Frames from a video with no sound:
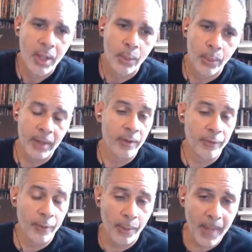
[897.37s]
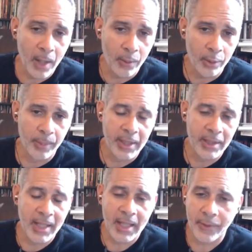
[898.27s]
When they refer to Malcolm and they
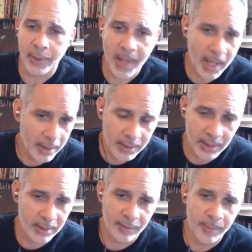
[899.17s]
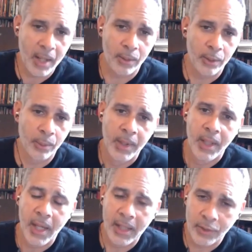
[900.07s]
take out the politics of Malcolm
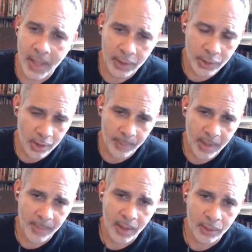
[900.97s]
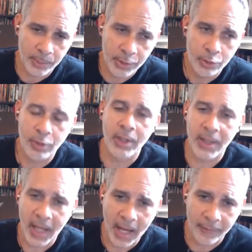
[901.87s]
and try to about Malcolm strictly
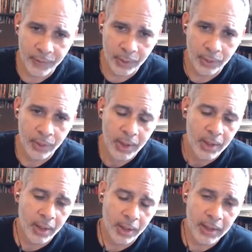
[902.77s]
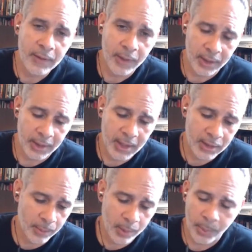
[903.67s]
after leaving the
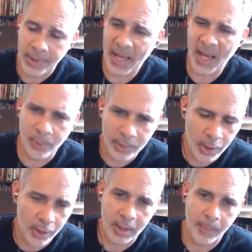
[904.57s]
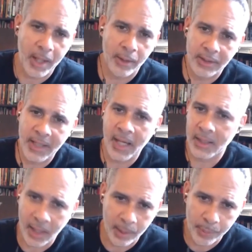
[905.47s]
nation, but without talking about his
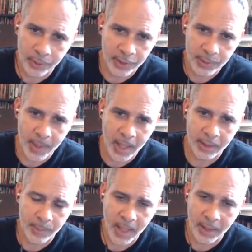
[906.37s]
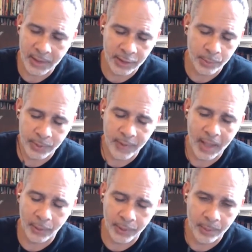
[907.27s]
anti-imperialist politics, which
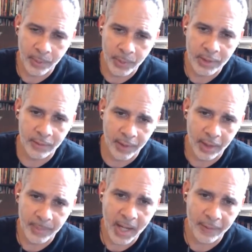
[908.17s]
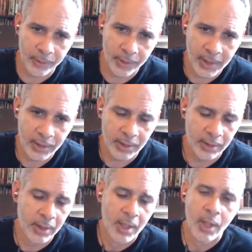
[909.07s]
followed him and which developed after the
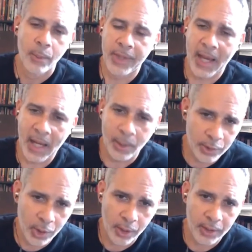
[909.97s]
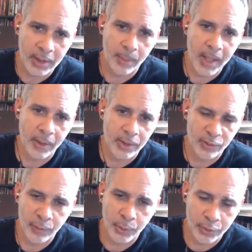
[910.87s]
nation, without talking about his
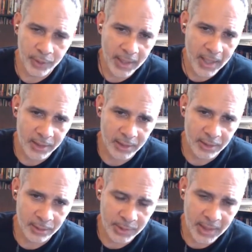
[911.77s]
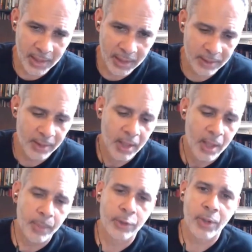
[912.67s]
revolutionary nationalism stance,
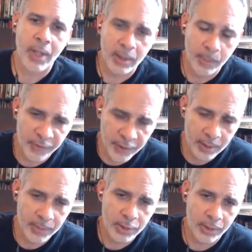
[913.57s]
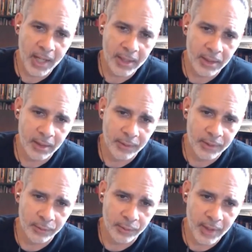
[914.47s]
but trying to fit him into the idea of a
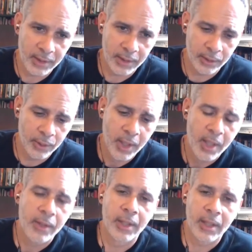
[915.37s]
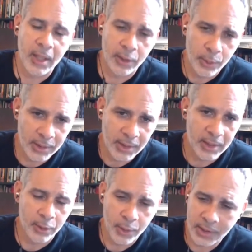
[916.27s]
civil rights leader, then again, you can see
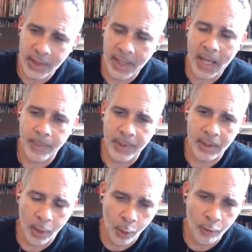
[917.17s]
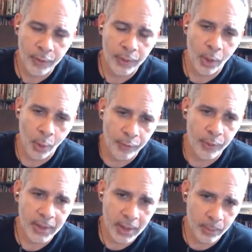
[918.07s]
that. And you can see that happening over and
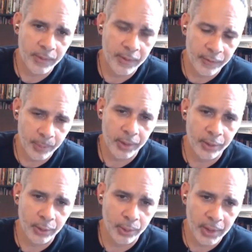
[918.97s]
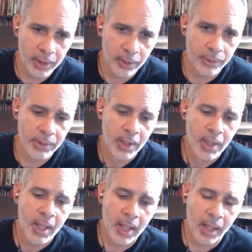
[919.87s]
over again with different political leaders
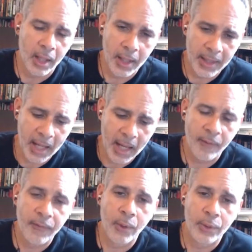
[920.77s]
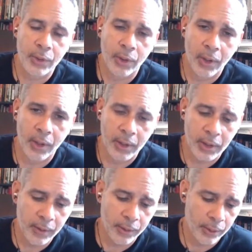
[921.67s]
and how folks are
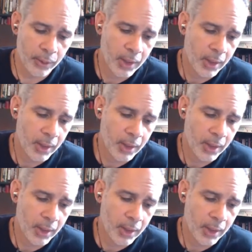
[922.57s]
either